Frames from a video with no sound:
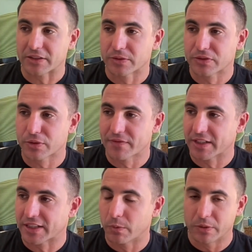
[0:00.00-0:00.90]
So it's sort of
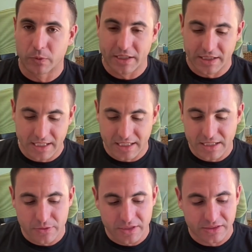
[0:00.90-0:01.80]
like a win-win. I, I
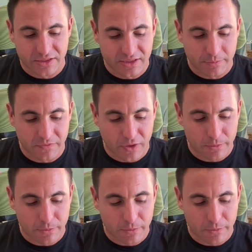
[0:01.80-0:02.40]
do this on some of our